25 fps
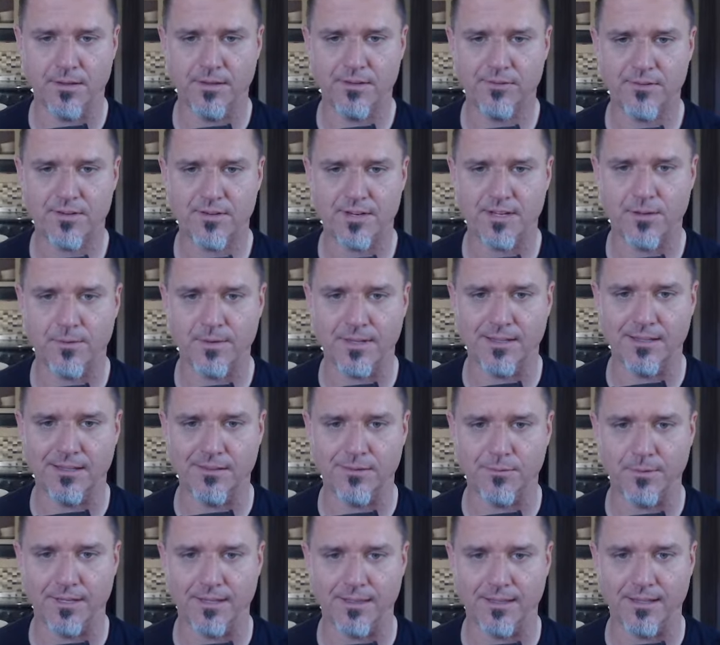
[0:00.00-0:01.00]
Let's try going
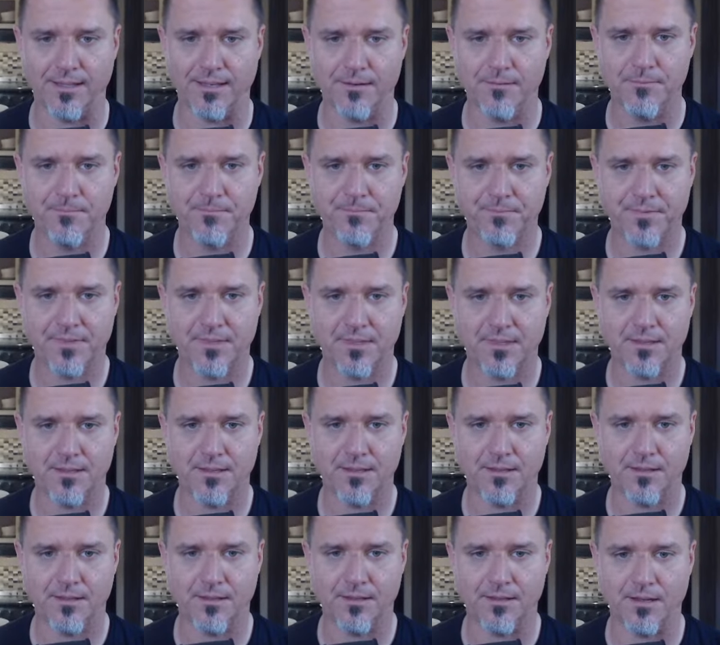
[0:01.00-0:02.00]
this way then.
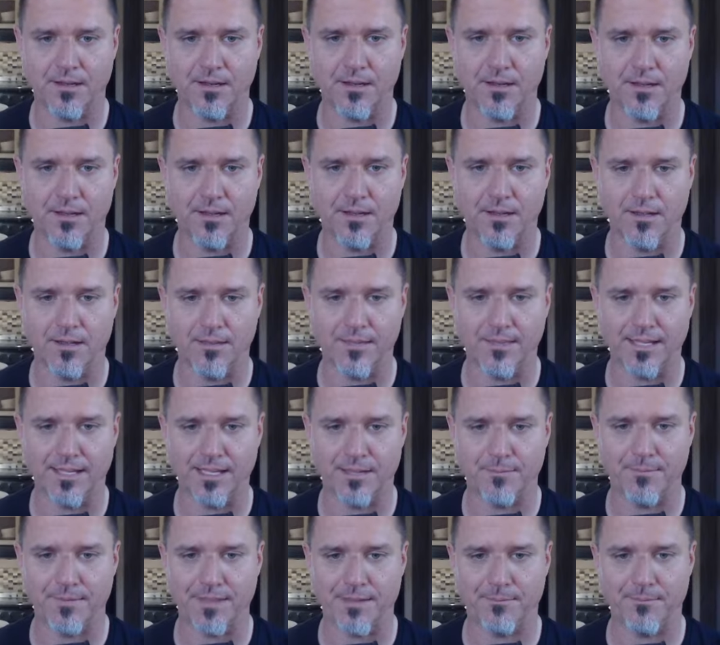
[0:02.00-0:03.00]
Uh, I think
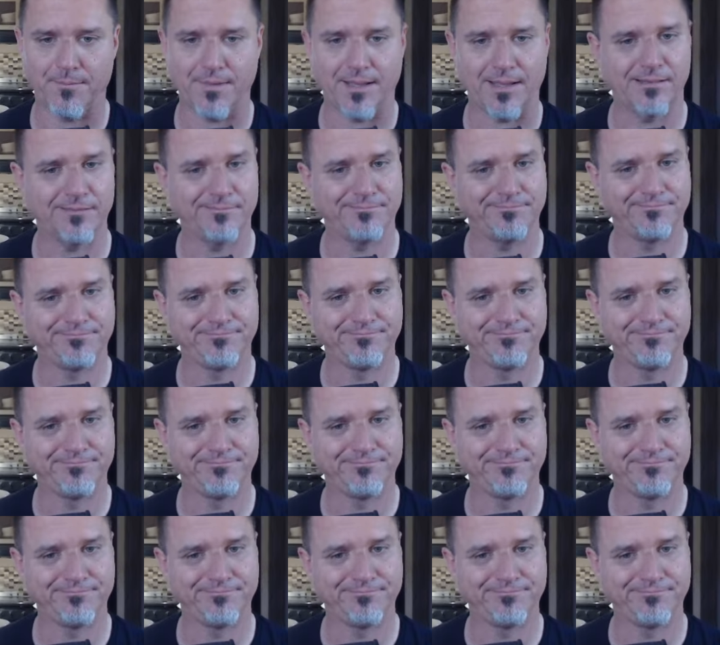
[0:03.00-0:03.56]
it's that now.